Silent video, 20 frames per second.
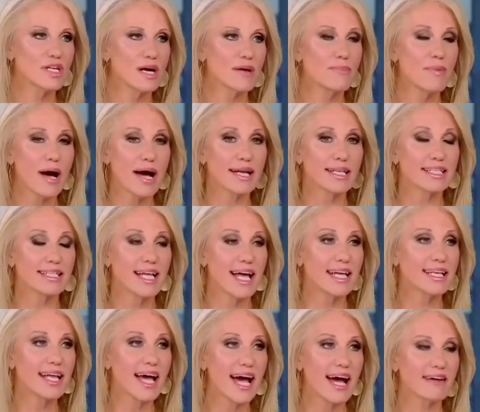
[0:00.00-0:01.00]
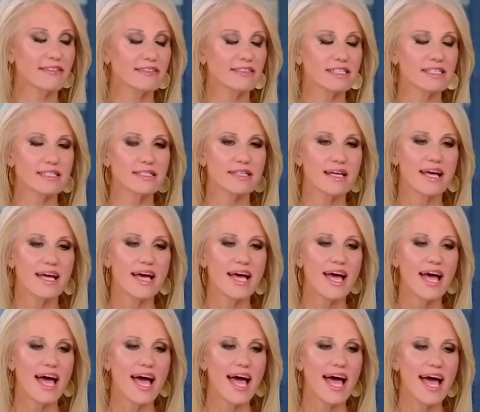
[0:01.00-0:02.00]
a Biden and Harris.
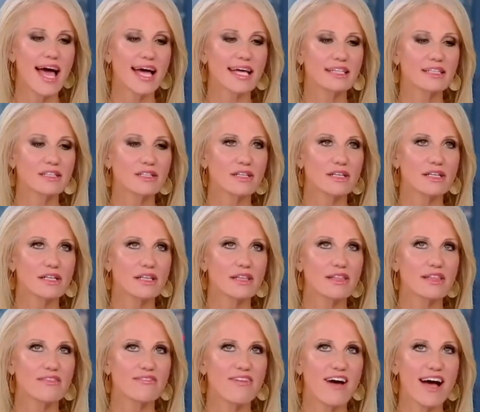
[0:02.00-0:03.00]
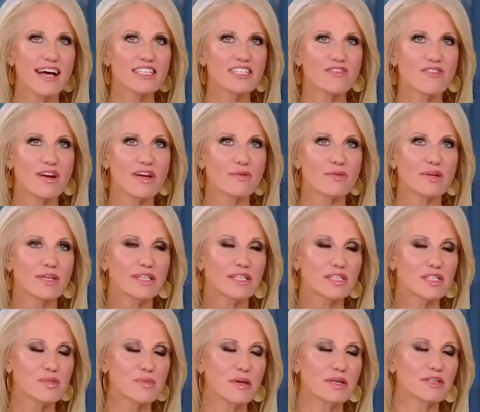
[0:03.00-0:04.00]
And look, the vast right-wing
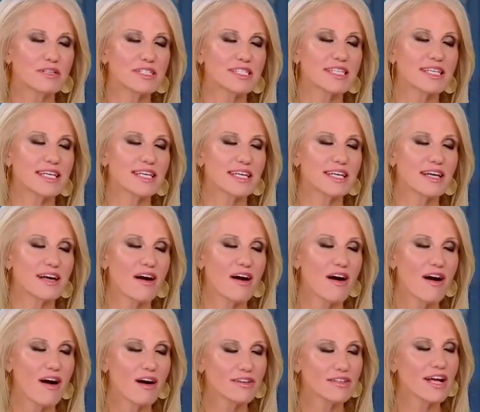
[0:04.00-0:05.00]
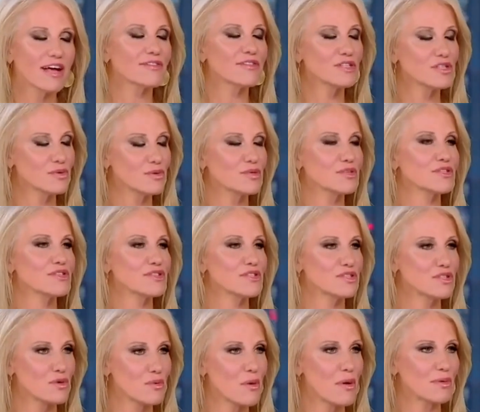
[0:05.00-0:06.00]
conspiracy are not the source of
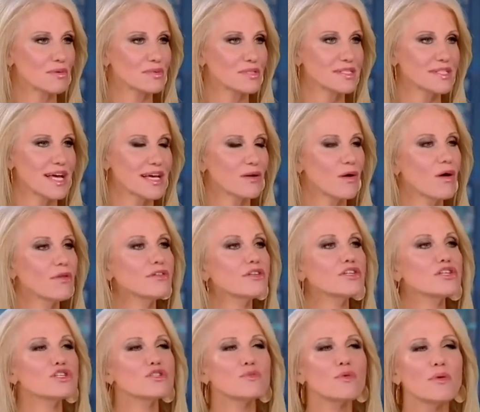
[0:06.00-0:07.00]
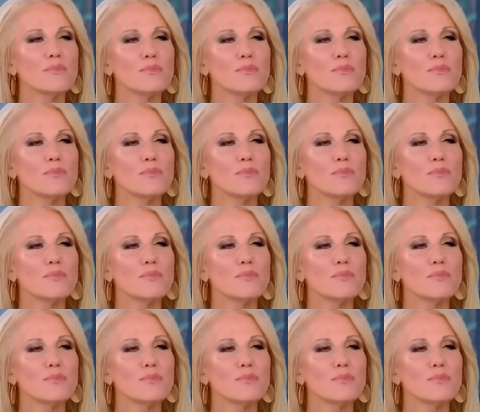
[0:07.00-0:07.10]
these quotes. And all the usual